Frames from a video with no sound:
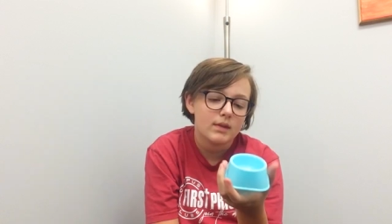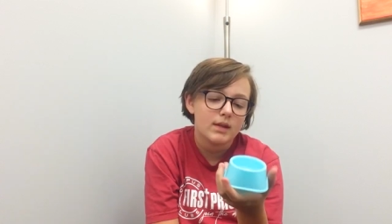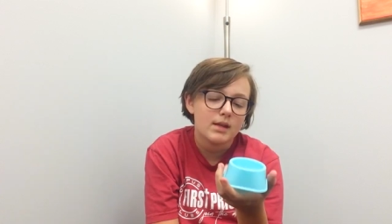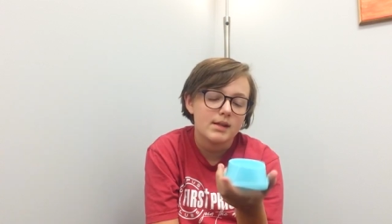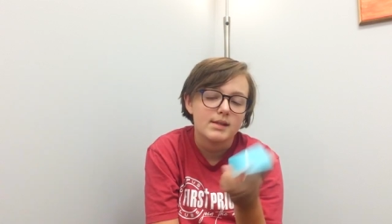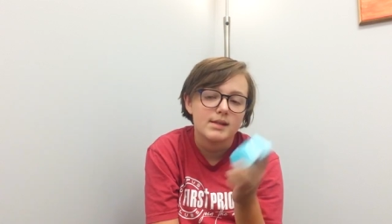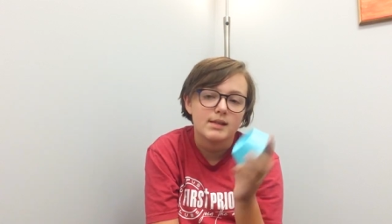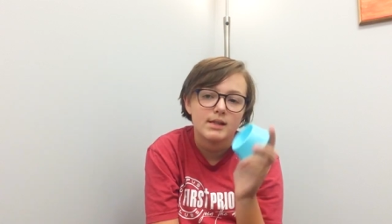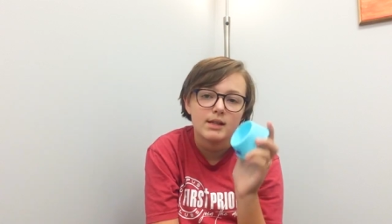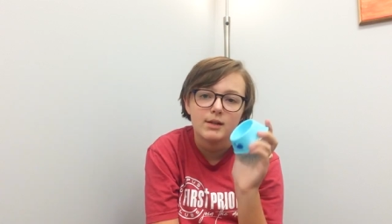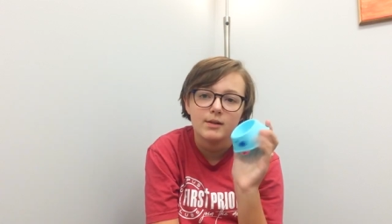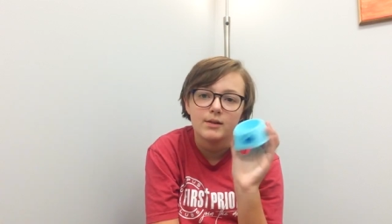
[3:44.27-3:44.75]

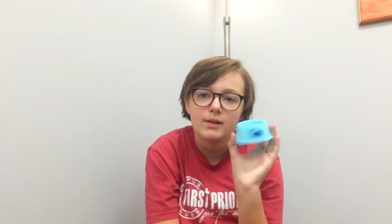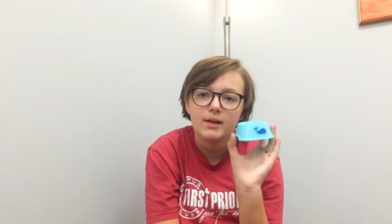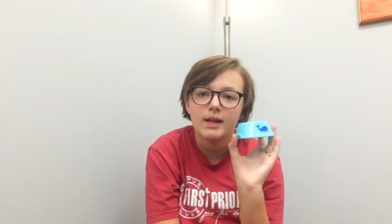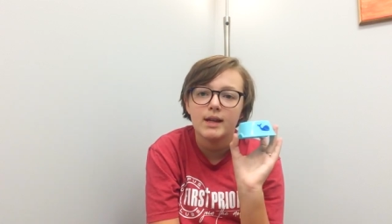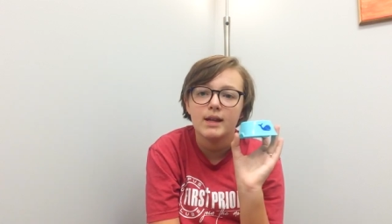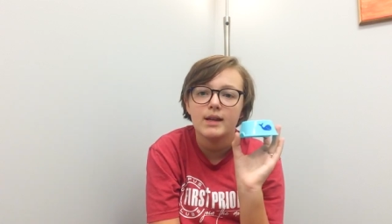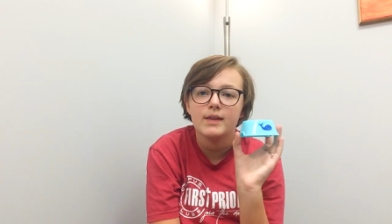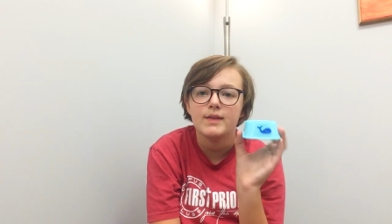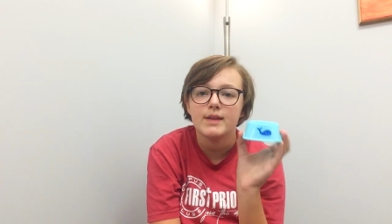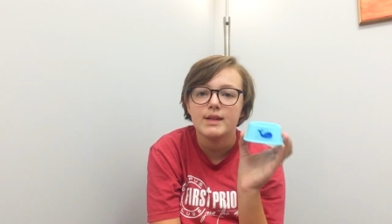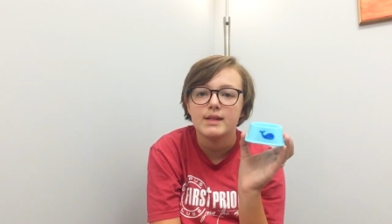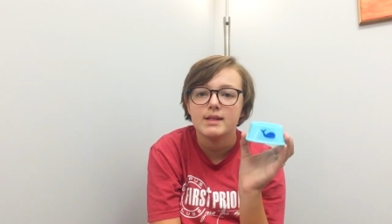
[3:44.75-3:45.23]
a
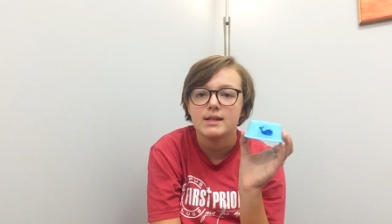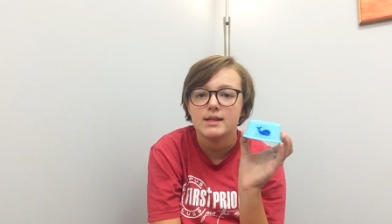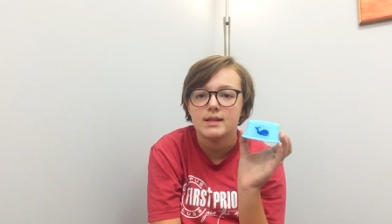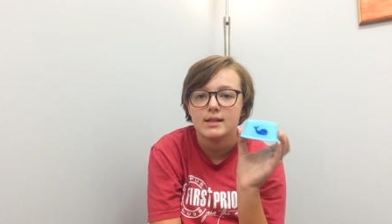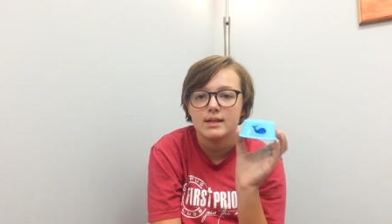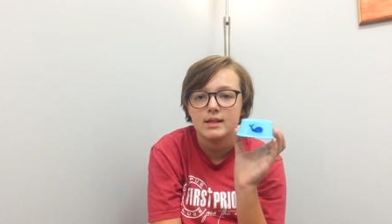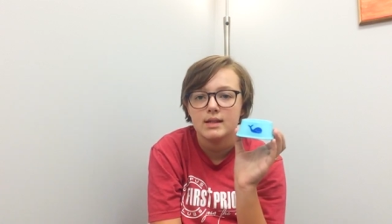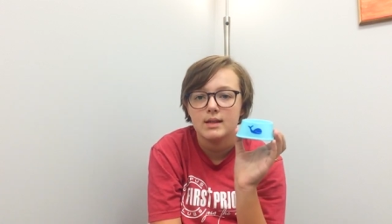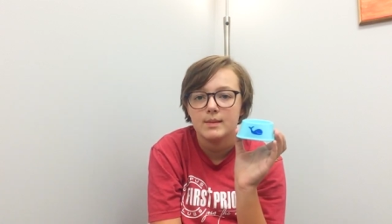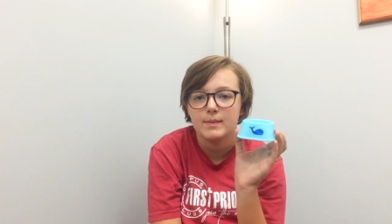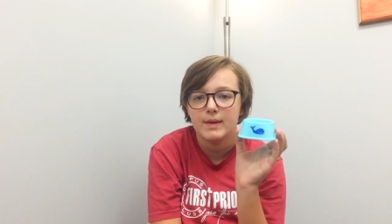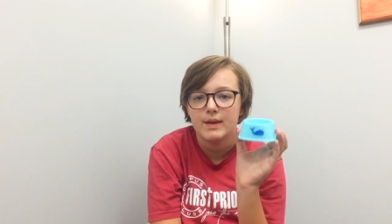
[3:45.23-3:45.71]
Syrian. This is
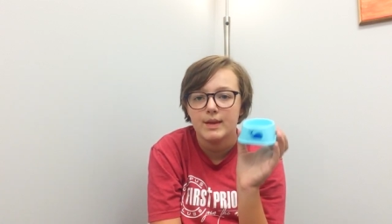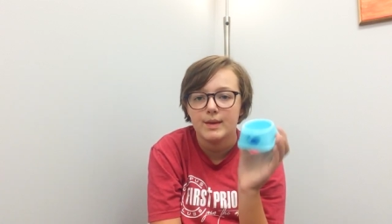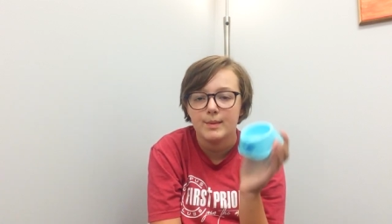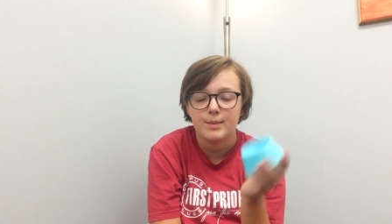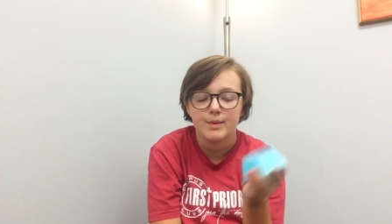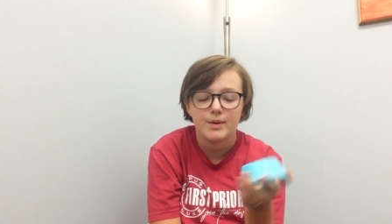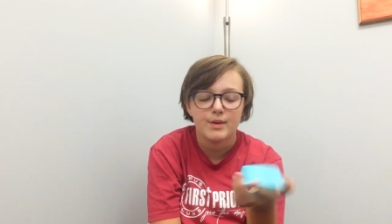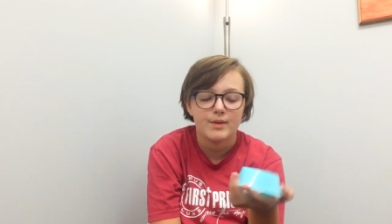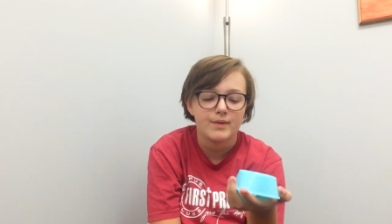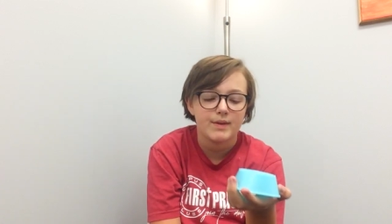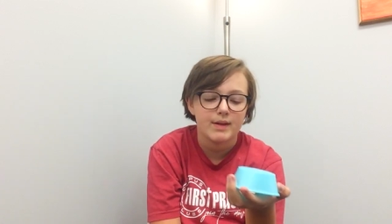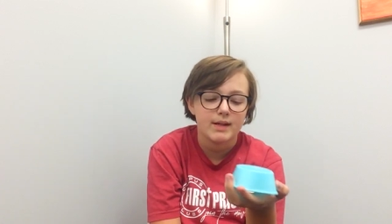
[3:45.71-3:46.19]
going to be the
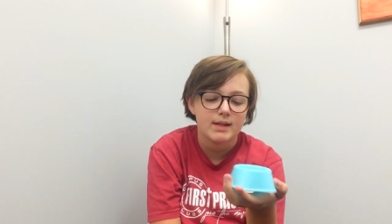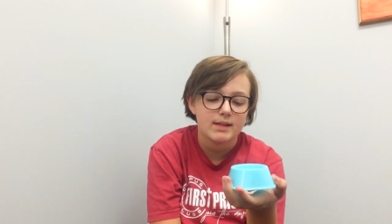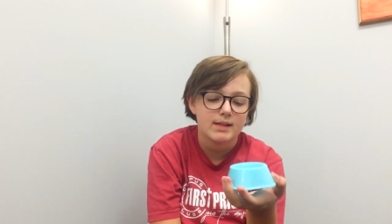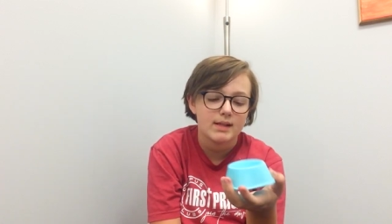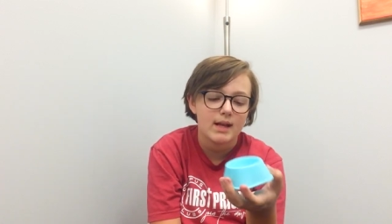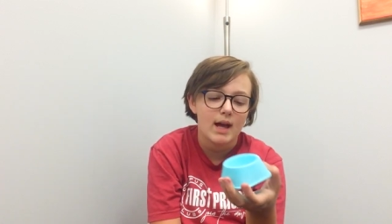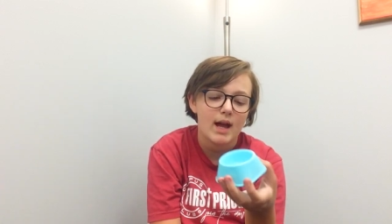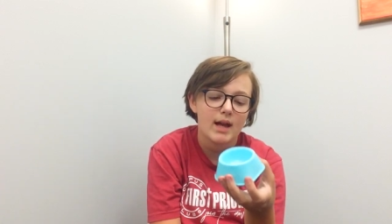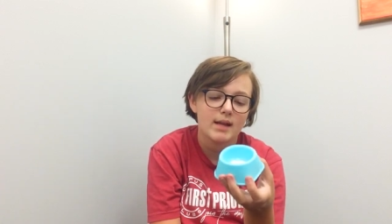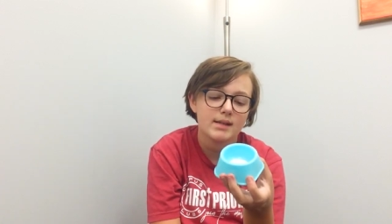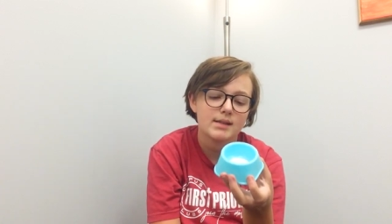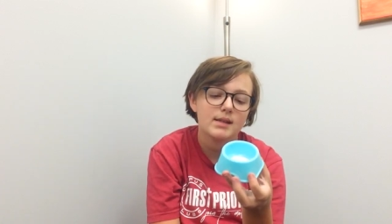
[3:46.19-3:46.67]
perfect
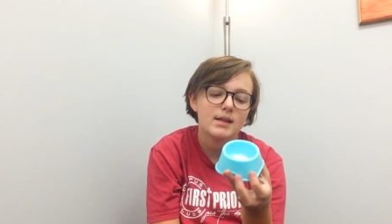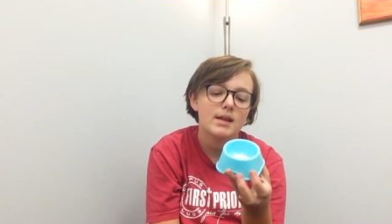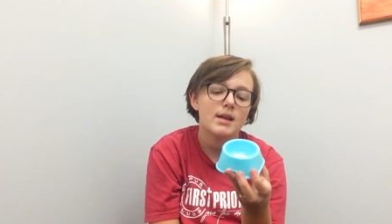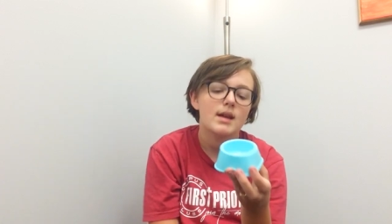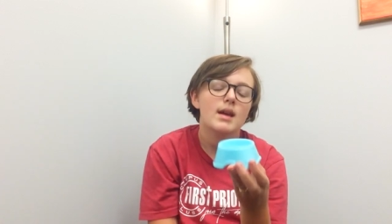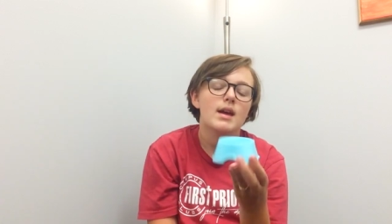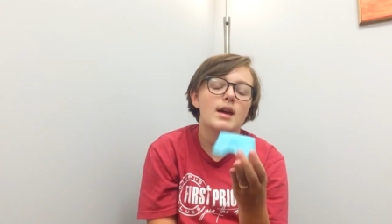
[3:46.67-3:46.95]
size.